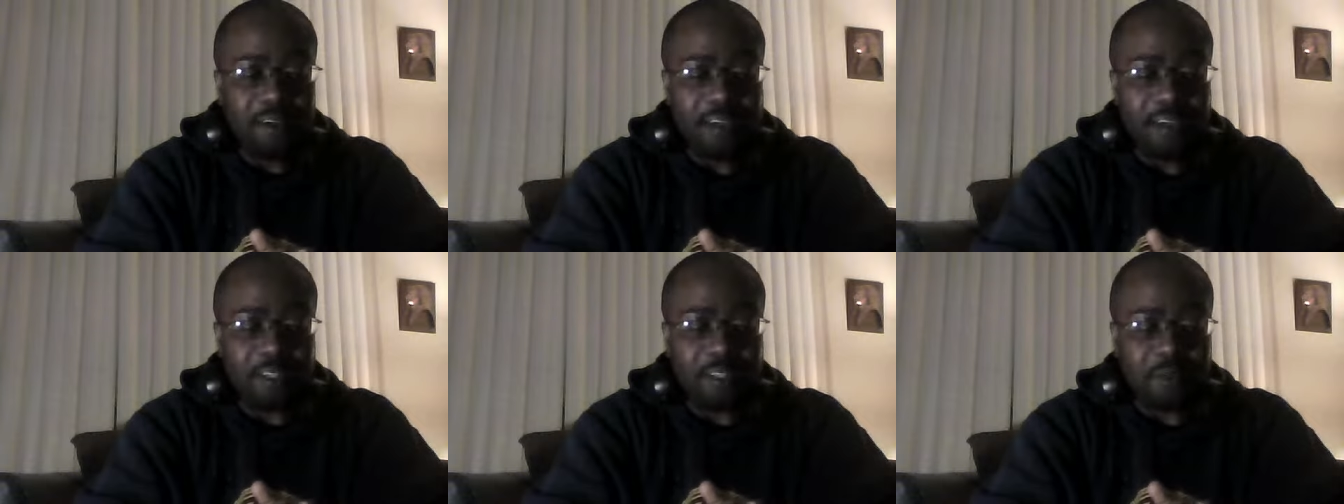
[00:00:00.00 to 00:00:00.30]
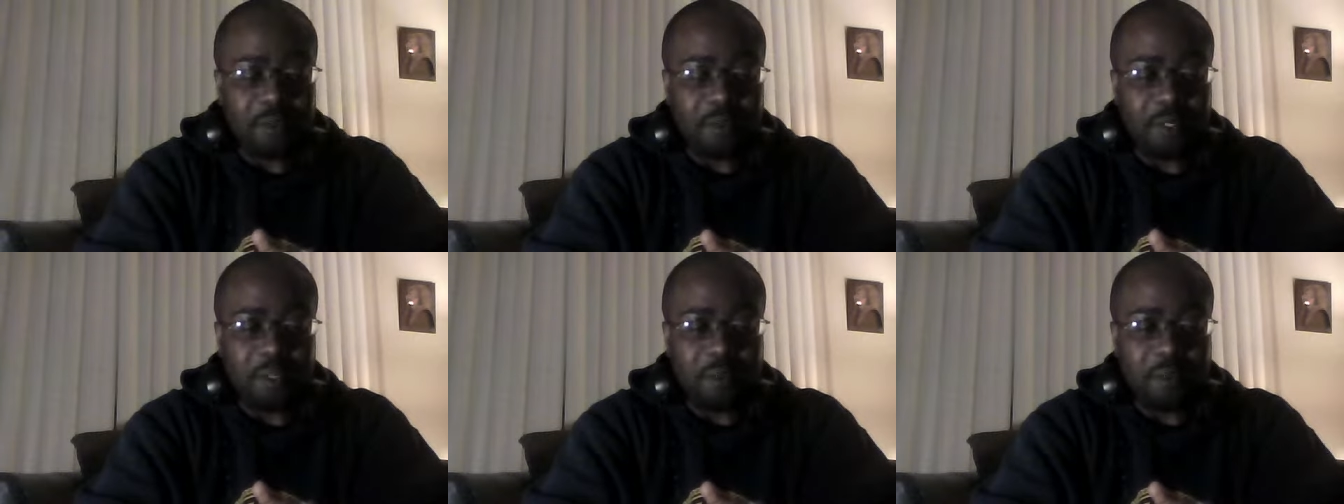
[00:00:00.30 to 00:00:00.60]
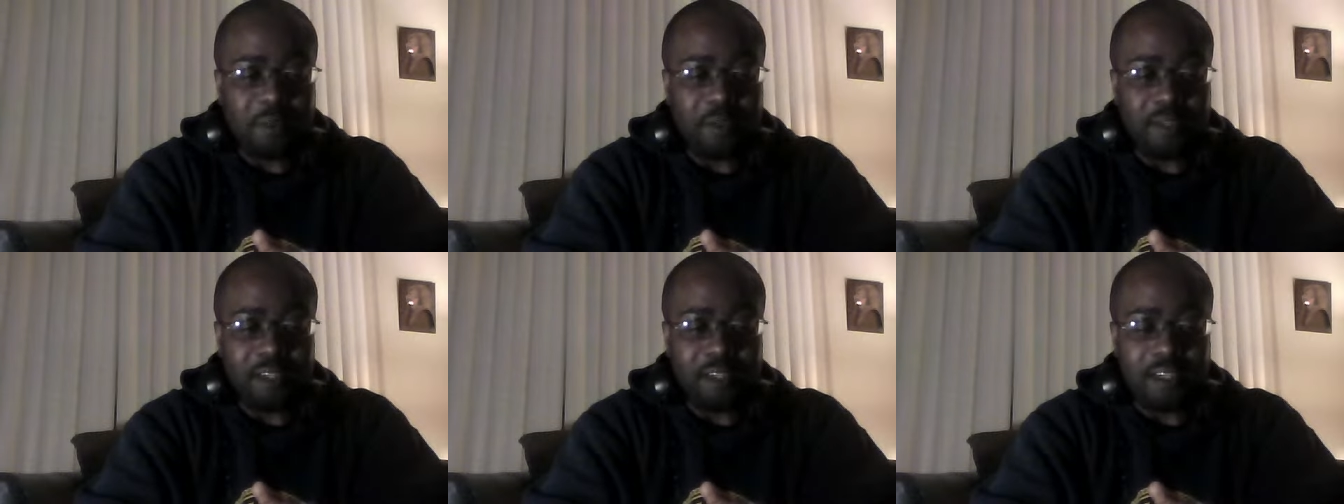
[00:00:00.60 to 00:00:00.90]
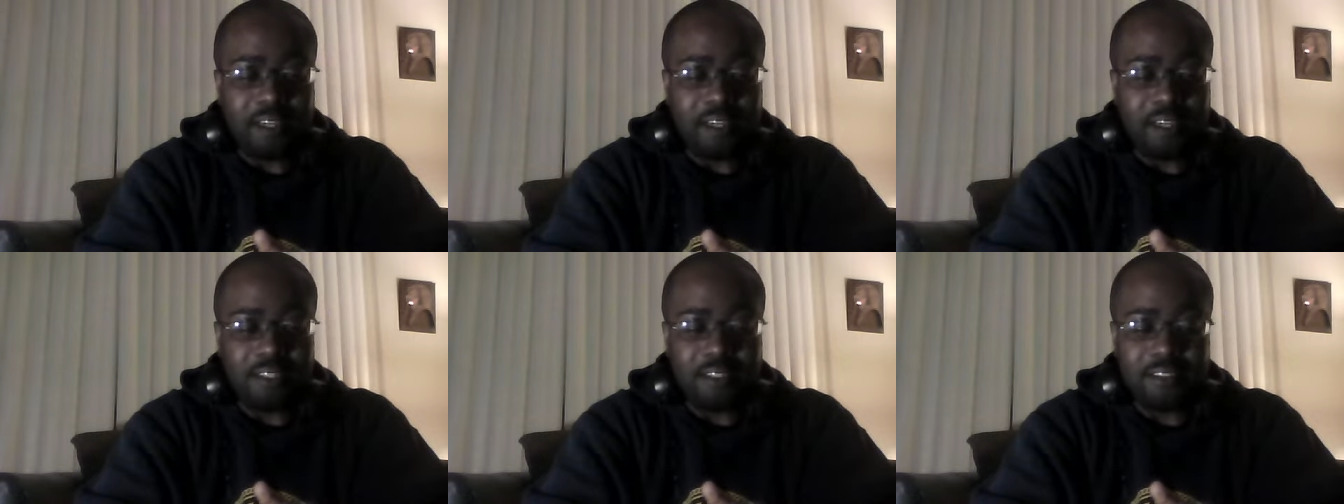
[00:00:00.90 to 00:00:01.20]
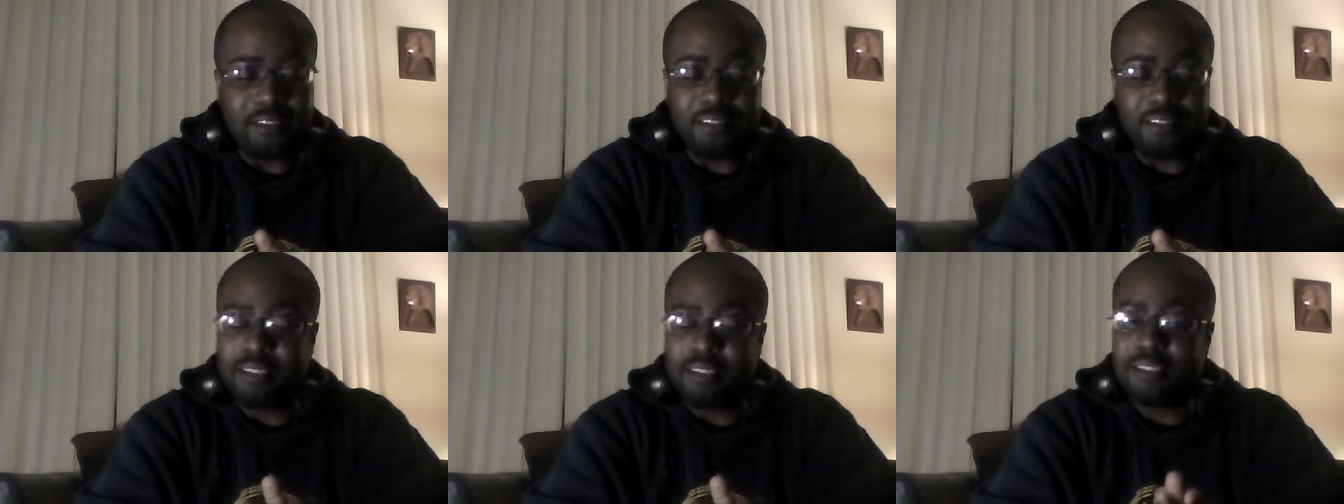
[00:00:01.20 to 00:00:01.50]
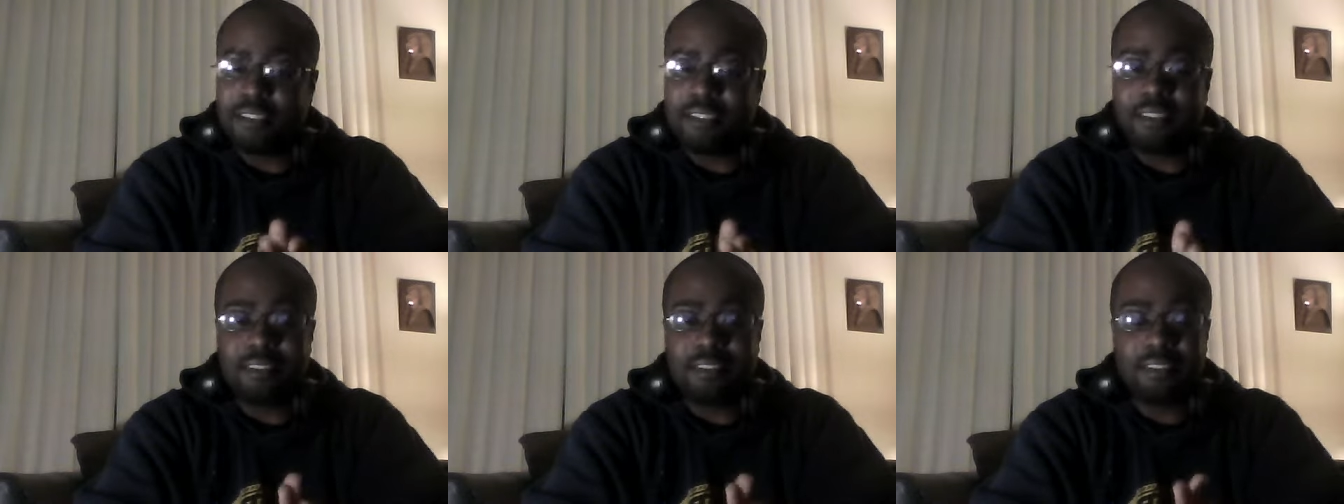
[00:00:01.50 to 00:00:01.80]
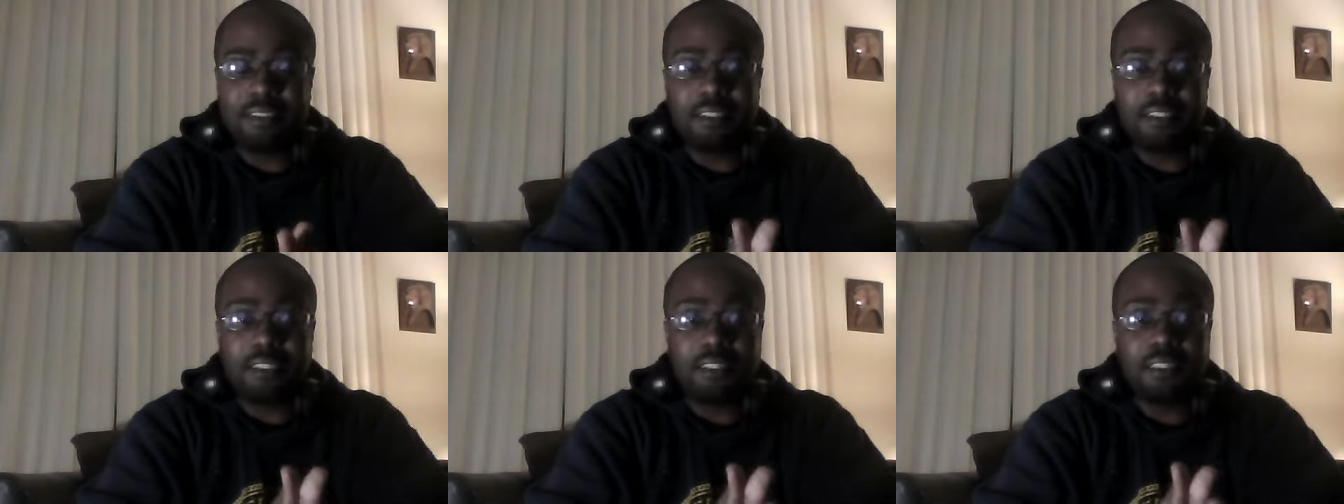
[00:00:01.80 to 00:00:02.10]
that's where I, this
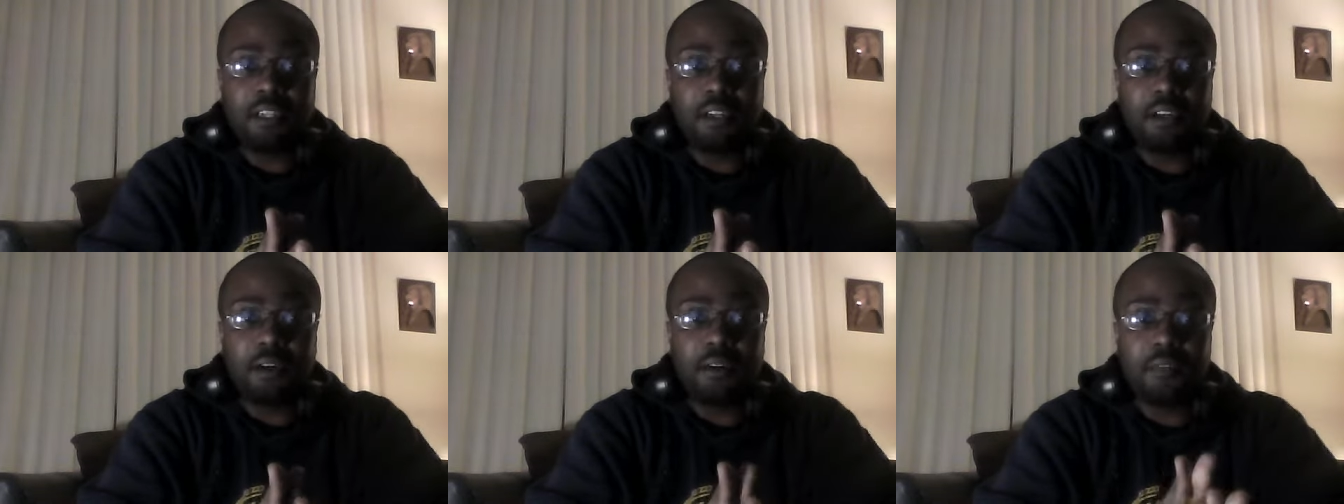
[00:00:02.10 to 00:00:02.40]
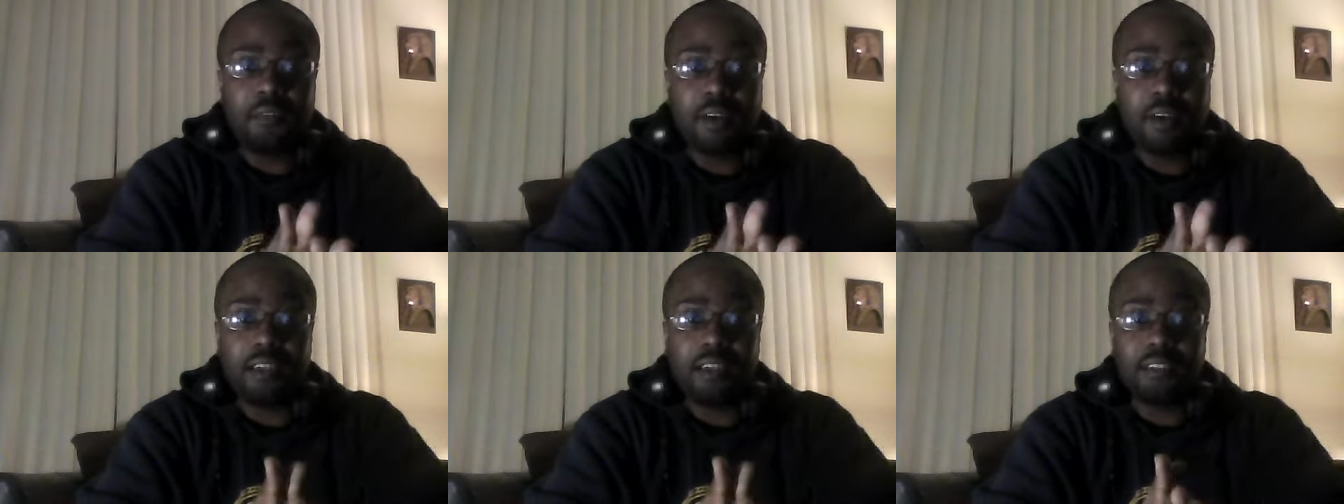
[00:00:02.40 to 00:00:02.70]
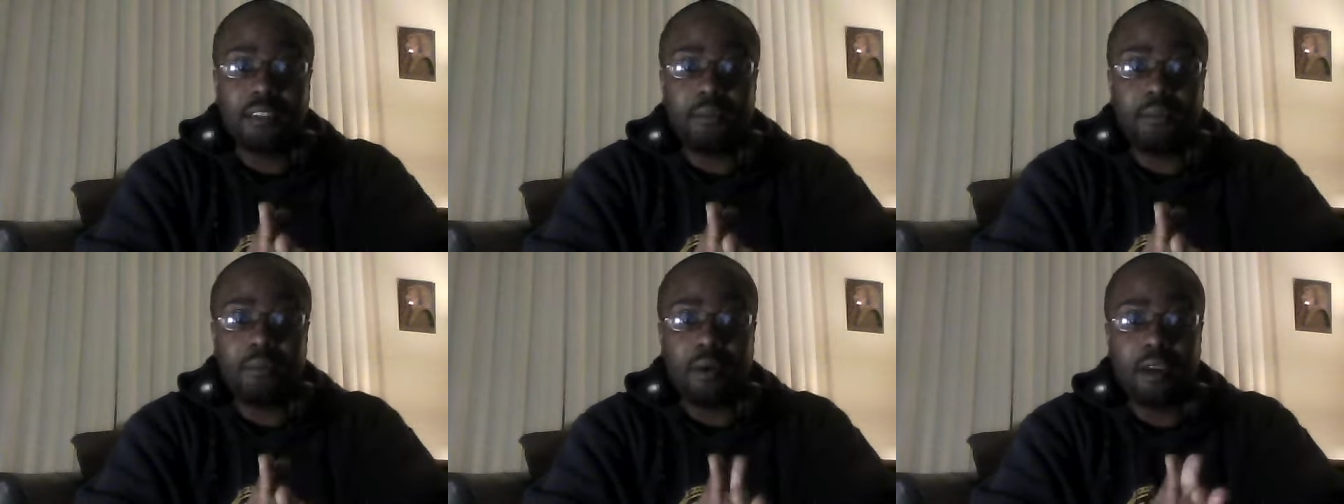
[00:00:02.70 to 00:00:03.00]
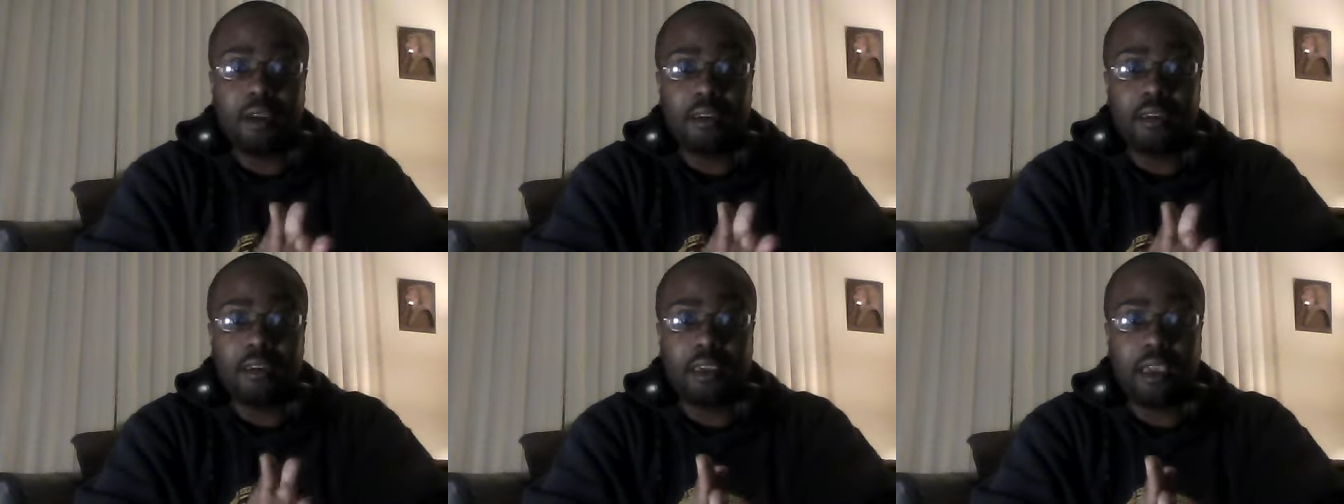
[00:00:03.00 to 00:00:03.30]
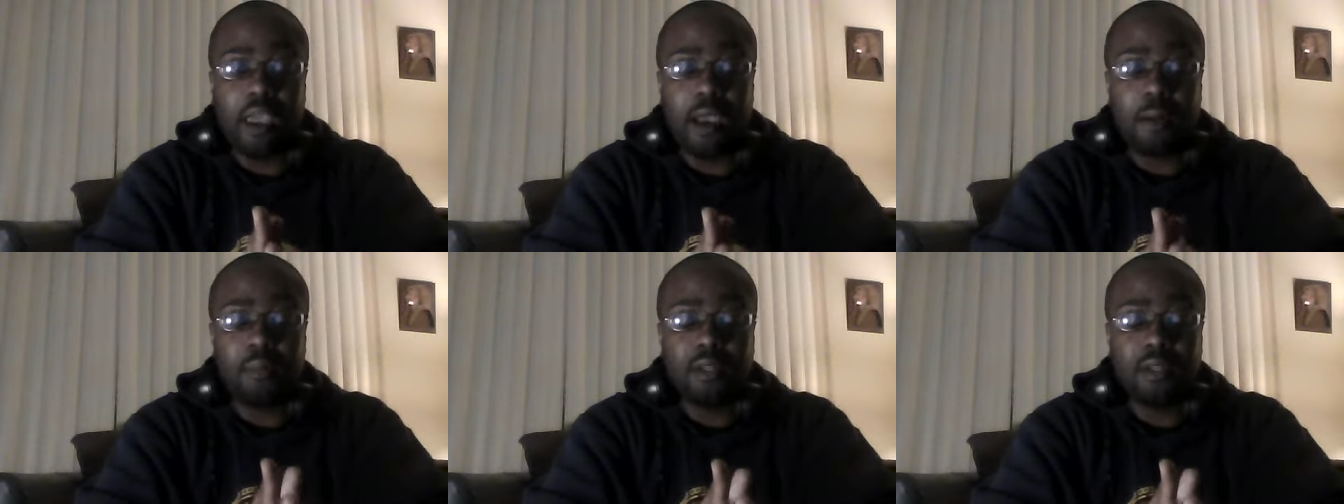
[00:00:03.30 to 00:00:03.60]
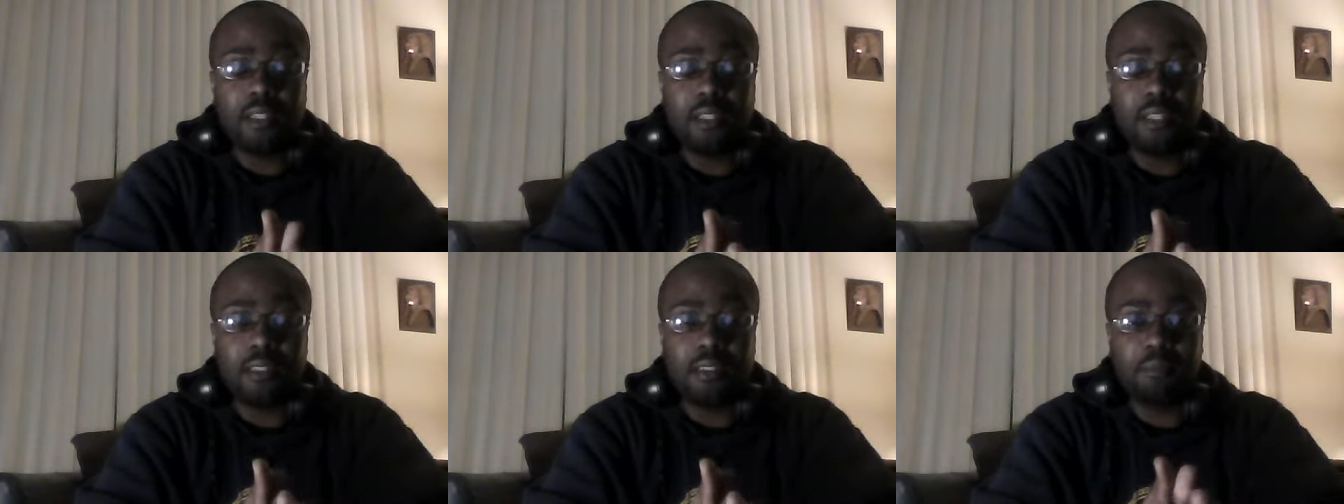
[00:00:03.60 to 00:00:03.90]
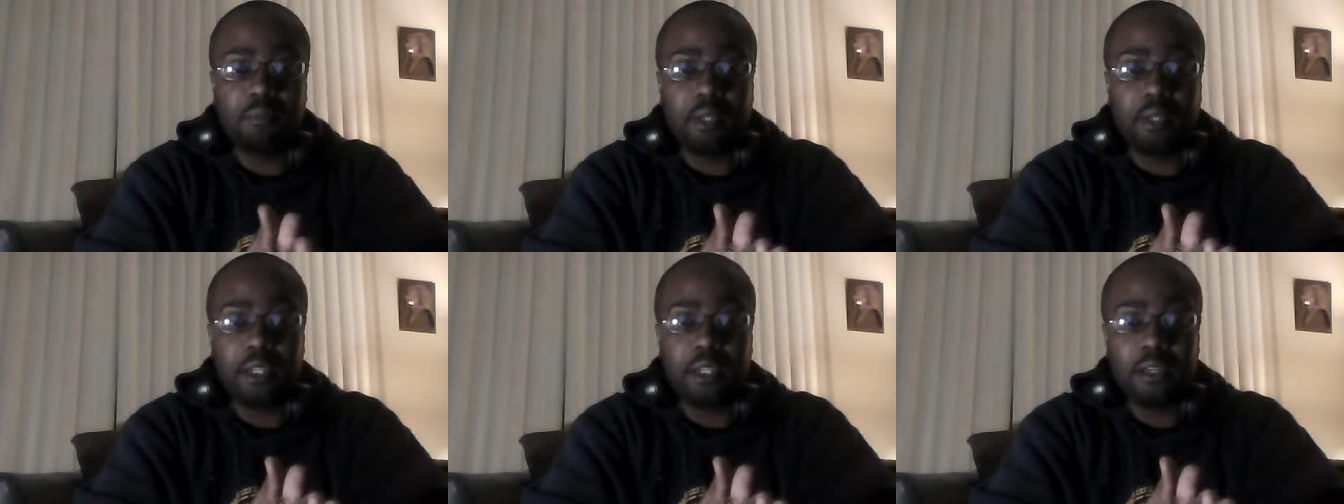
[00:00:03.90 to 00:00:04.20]
is good old-fashioned American
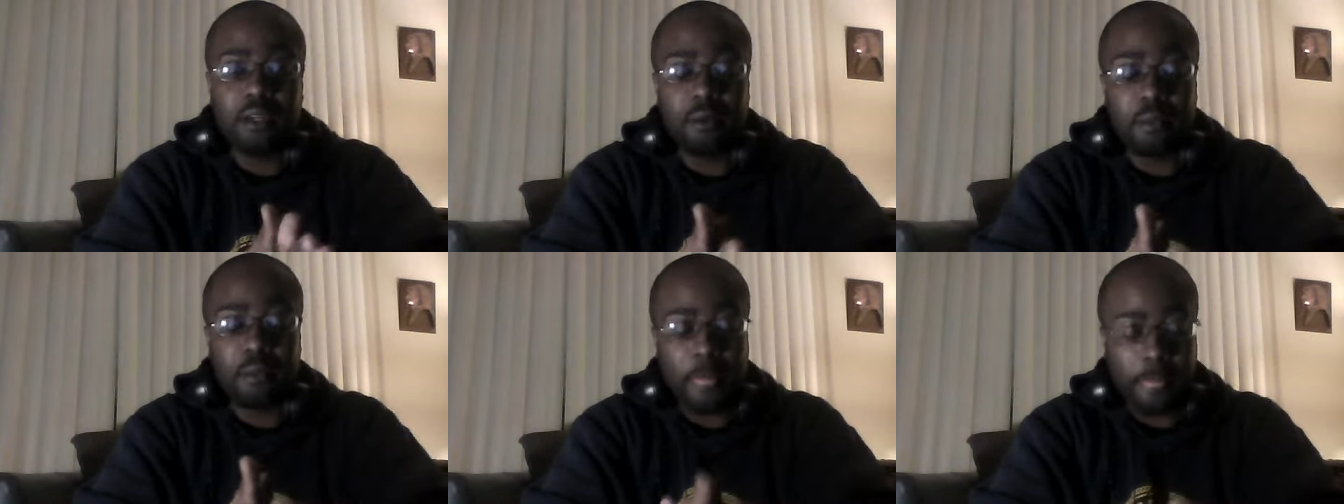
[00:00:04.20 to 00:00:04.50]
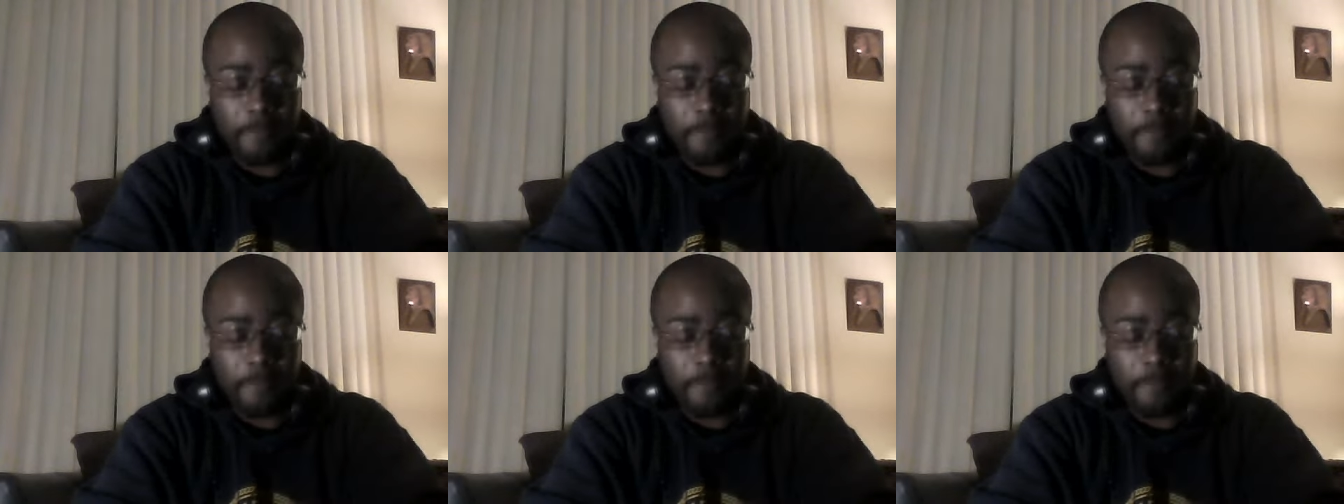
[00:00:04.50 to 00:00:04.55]
capitalism here.